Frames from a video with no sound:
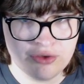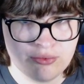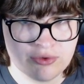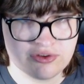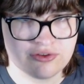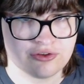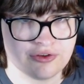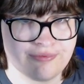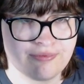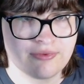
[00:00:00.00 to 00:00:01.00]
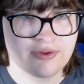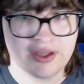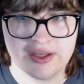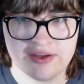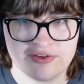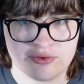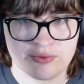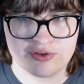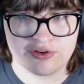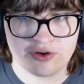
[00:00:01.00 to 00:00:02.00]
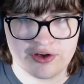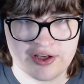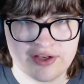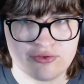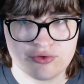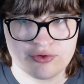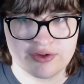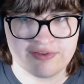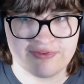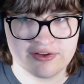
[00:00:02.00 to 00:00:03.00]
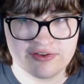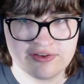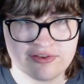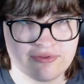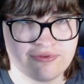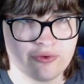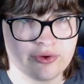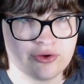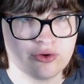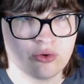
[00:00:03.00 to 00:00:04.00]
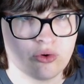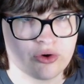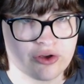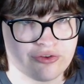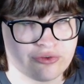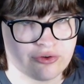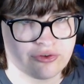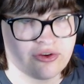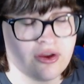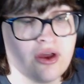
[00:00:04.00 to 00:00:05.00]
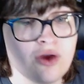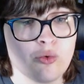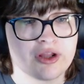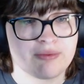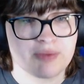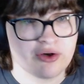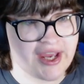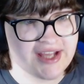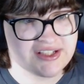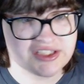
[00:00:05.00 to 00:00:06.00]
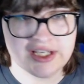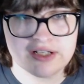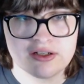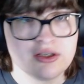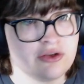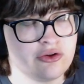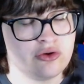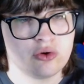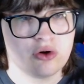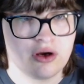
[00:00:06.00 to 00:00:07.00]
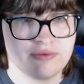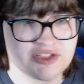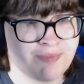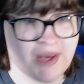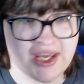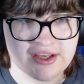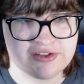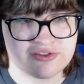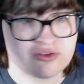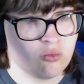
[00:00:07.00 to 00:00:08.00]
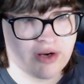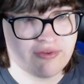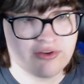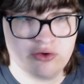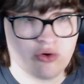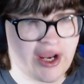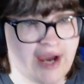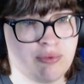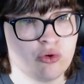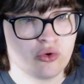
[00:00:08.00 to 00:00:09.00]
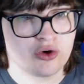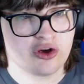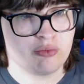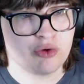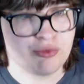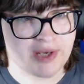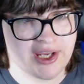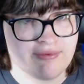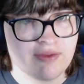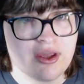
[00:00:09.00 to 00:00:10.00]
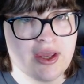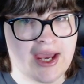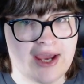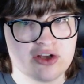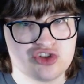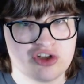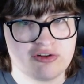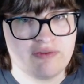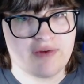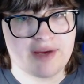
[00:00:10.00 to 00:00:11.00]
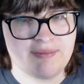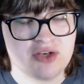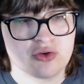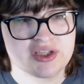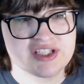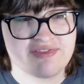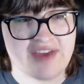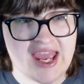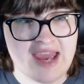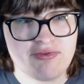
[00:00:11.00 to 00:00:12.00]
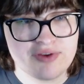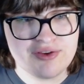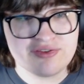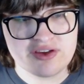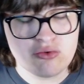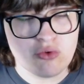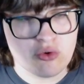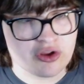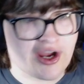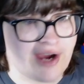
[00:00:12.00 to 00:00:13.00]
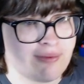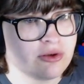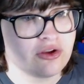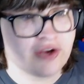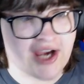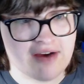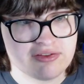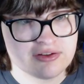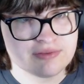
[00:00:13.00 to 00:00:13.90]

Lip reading: want to do is you want to go into the filters for your audio source, whether that be your headset, your speakers, whatever your output audio will be. And I generally recommend doing this for every single audio output that you have.